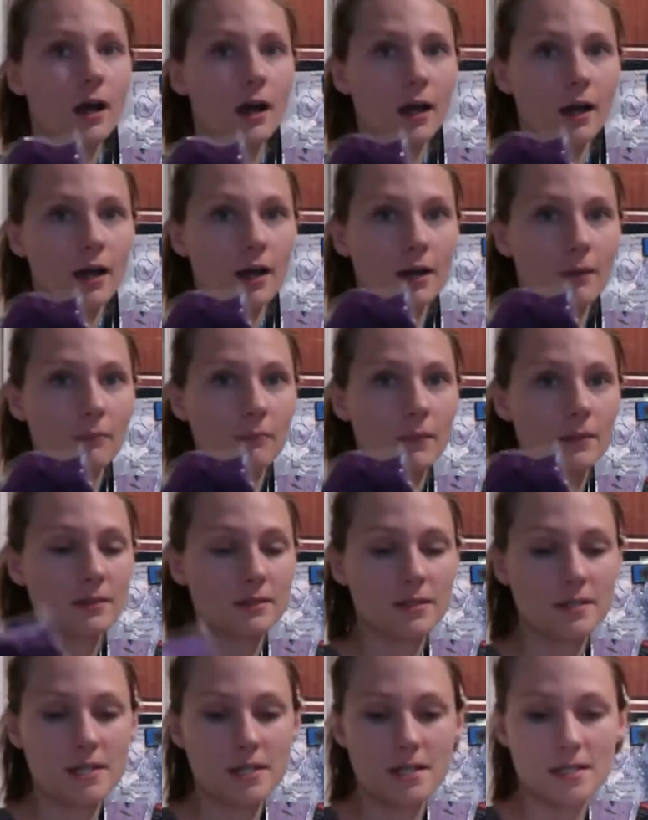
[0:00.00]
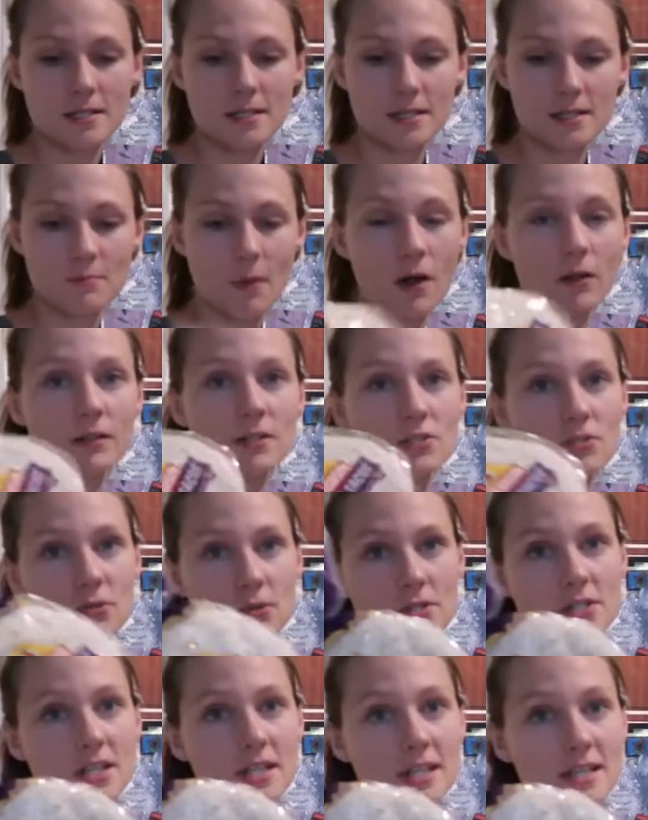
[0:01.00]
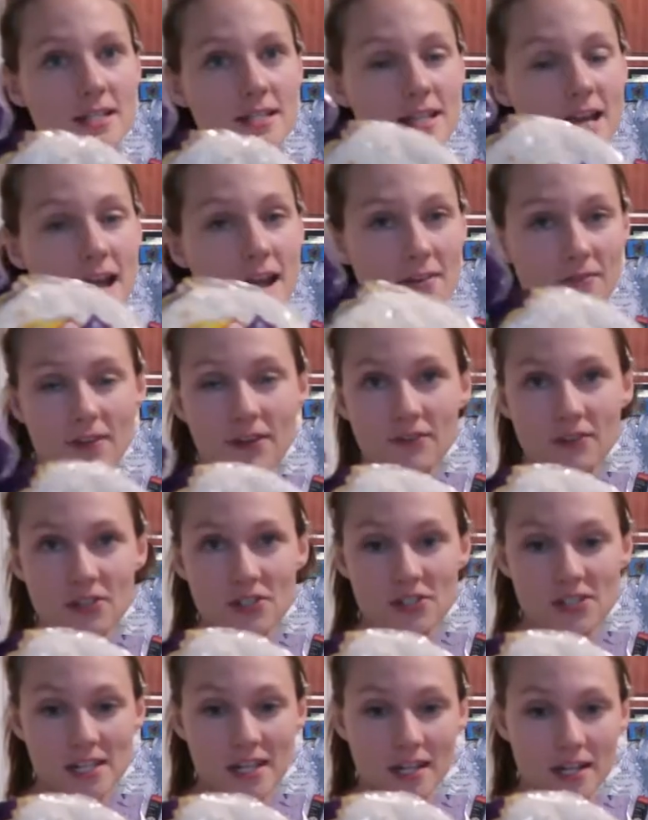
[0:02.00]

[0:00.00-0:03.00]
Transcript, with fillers: Um, the smallest tortillas I have ever seen.